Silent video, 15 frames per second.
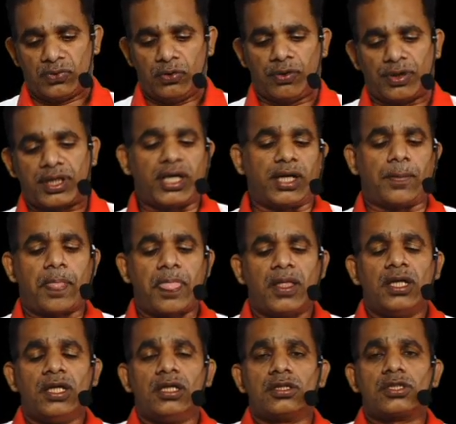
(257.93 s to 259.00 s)
Okay.
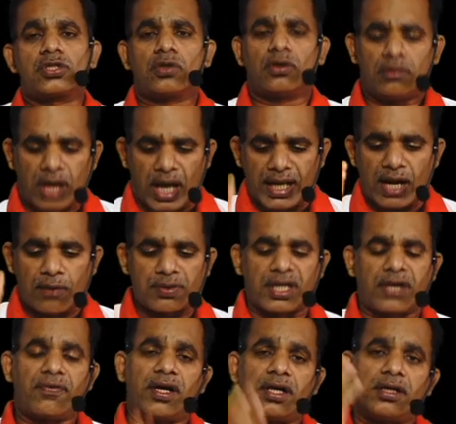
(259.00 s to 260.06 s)
So I have
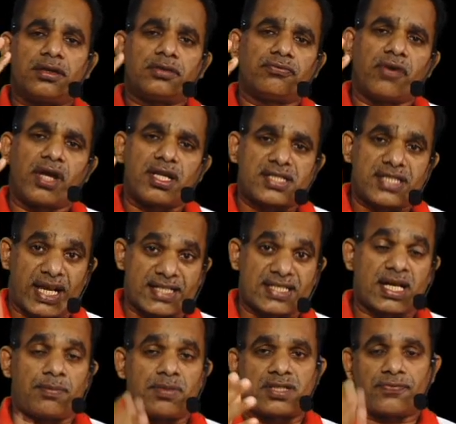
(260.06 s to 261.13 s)
given various
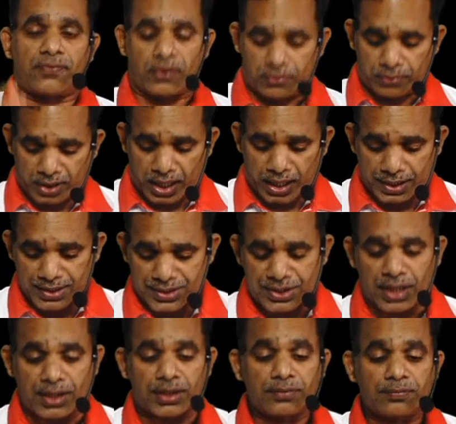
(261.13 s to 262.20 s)
examples for your
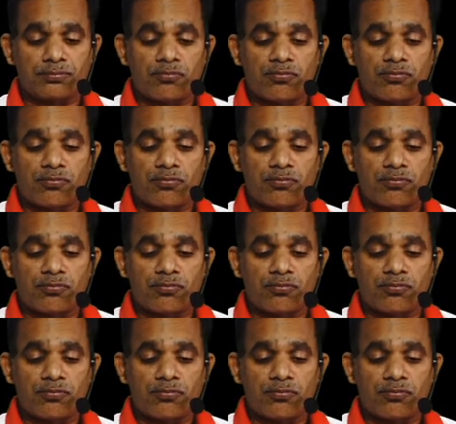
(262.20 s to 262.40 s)
understanding.